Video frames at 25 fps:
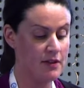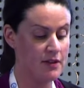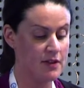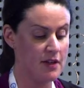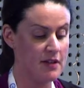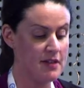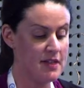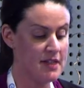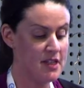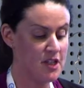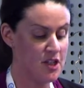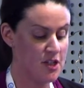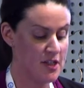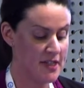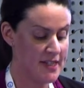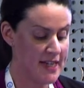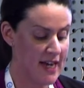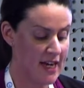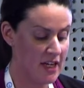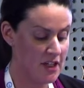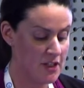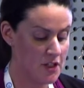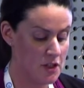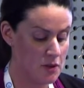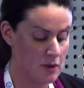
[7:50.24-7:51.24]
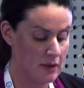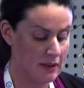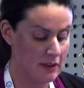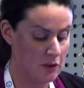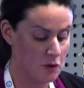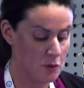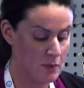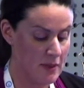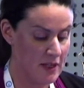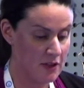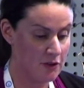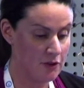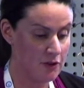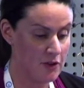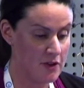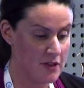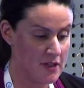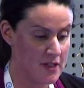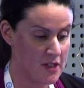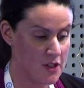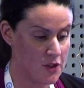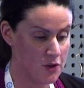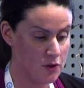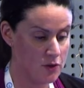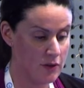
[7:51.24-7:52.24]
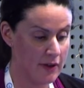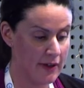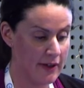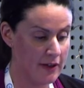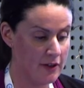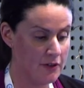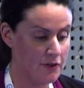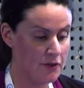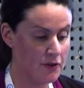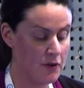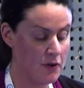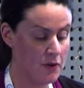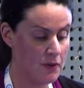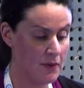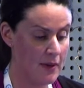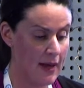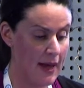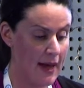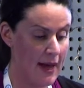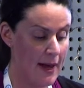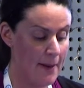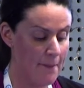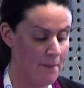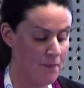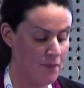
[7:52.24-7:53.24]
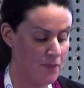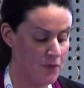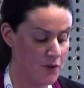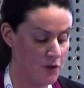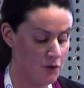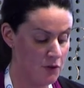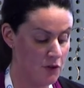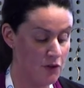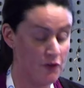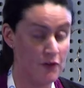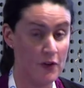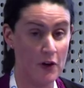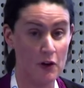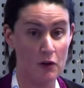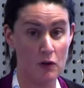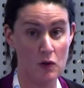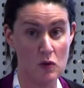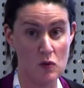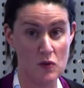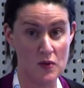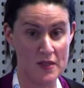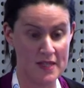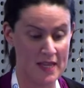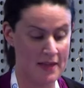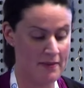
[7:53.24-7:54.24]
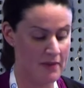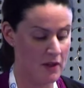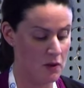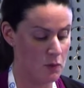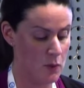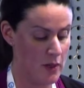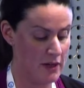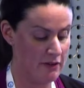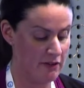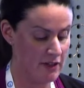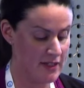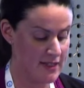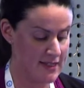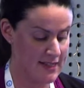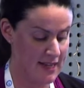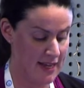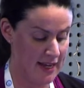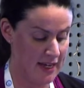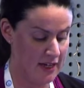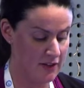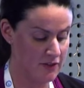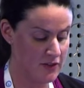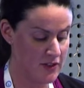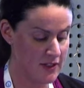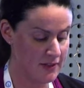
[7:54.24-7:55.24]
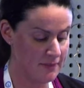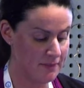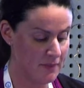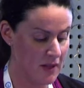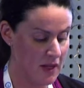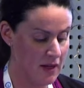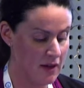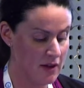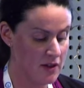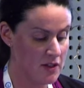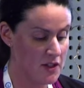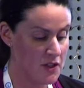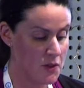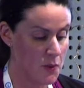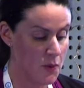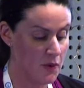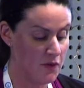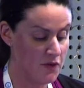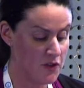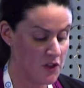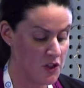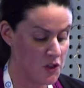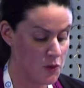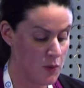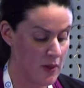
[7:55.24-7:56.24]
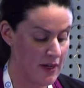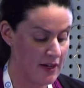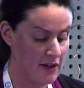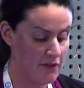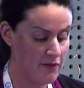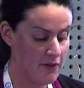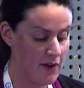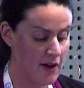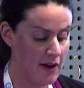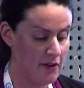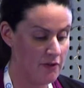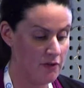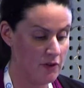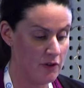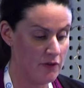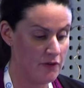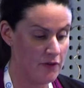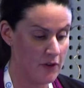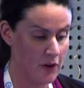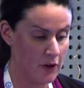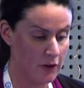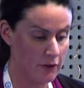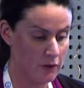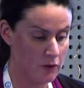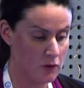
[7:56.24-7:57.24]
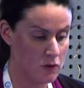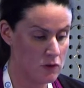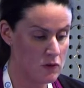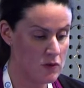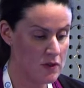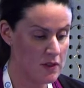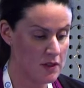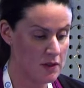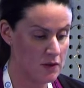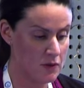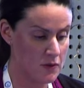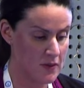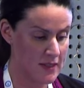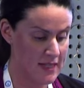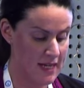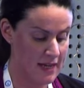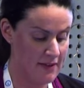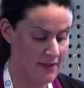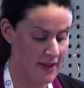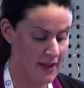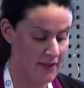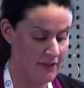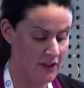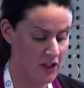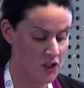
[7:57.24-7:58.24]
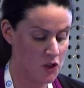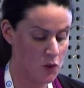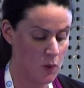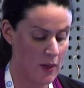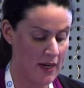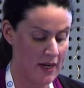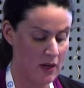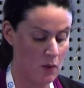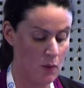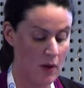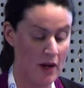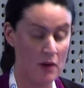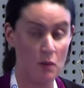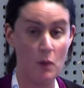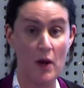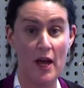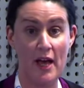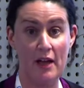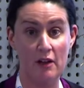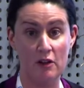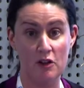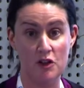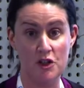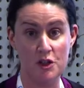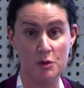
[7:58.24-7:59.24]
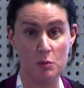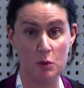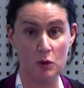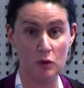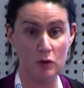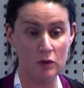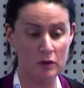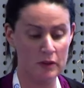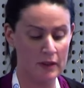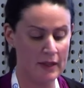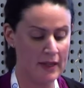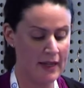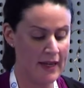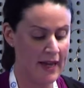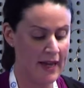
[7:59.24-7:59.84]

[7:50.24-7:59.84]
So this just takes you a little bit through the story of the referrals then that we received. So of the 25 referrals, you'll see there that 21 were eligible,